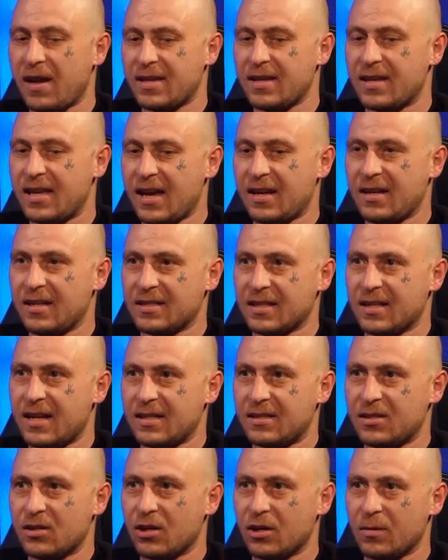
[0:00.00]
These people
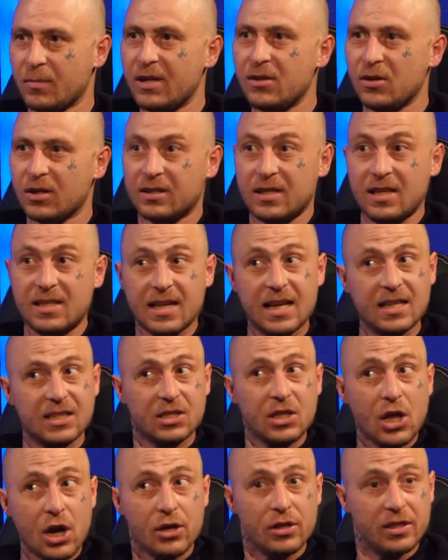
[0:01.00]
knew, the
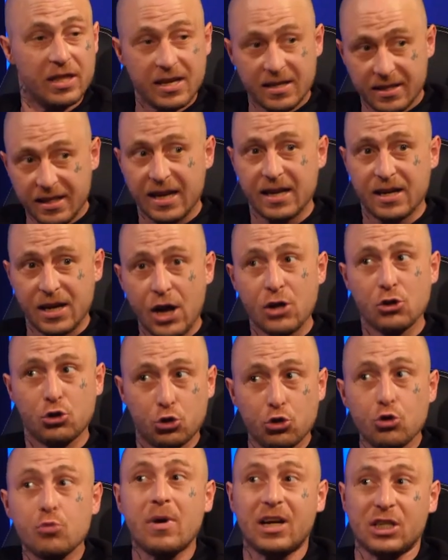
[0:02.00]

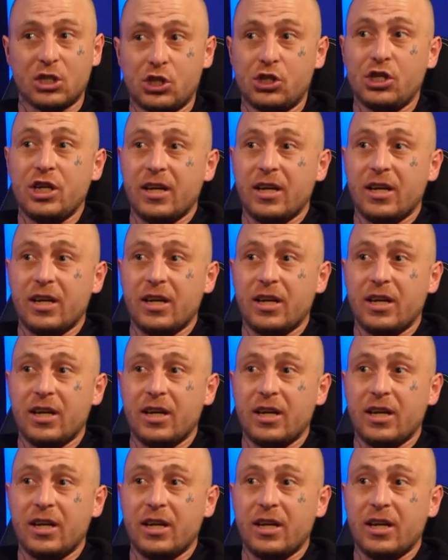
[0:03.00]
last time I picked my